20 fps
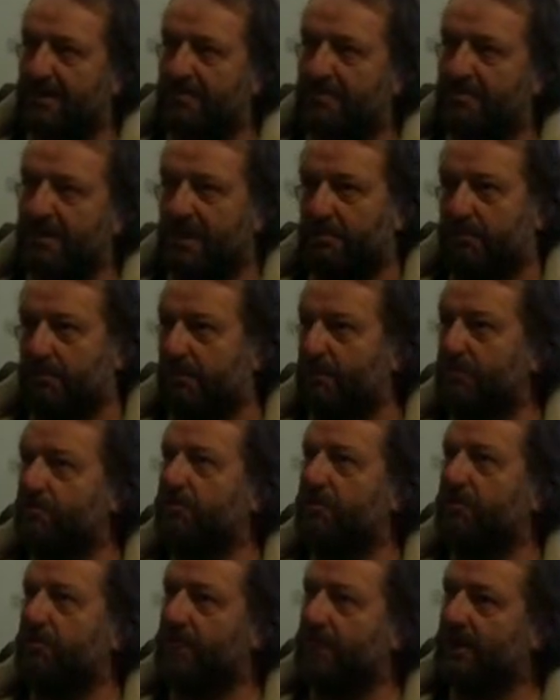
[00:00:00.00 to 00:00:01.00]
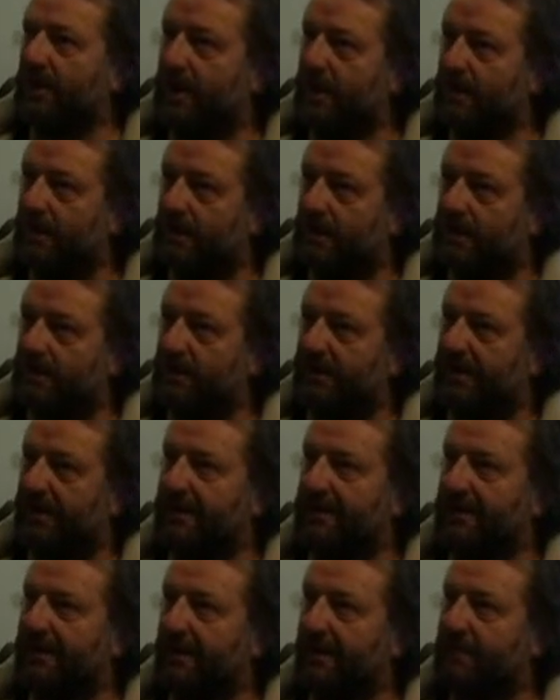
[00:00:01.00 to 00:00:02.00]
But because she's in colour
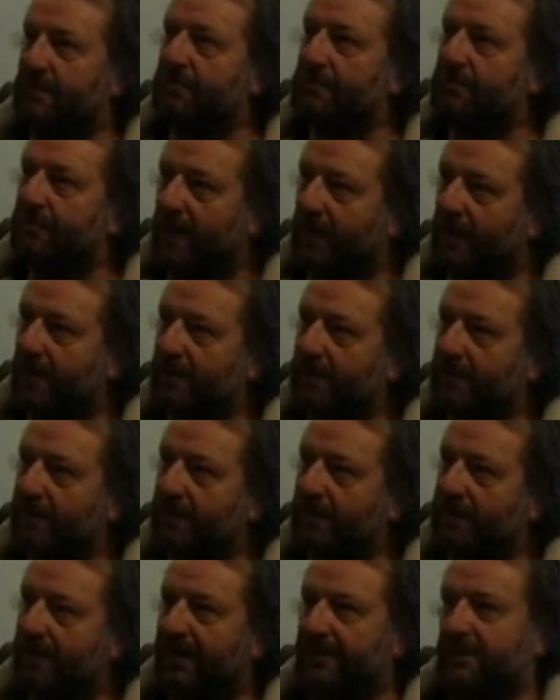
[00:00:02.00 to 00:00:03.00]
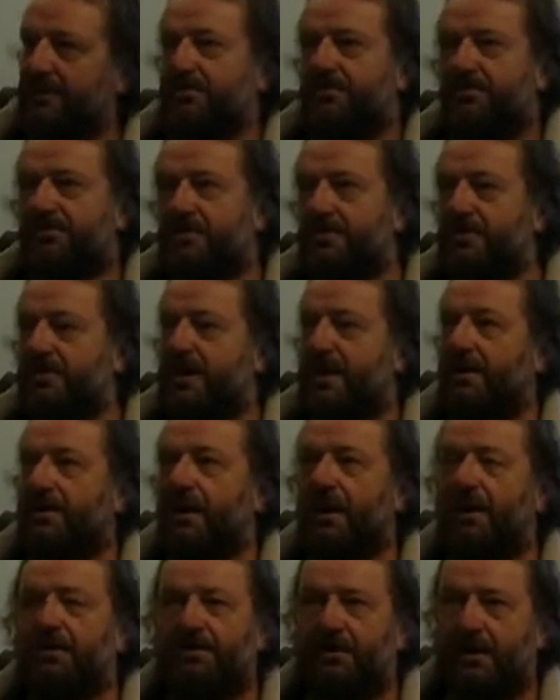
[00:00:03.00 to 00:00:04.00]
and in close-up and in studio
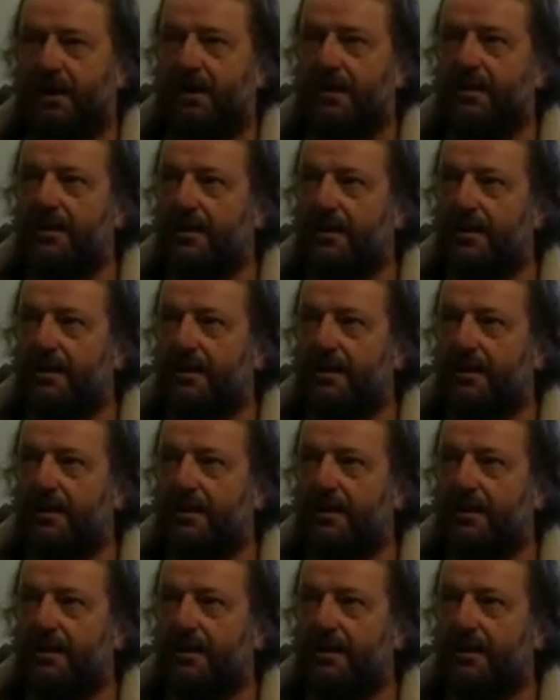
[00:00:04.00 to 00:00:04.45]
lighting,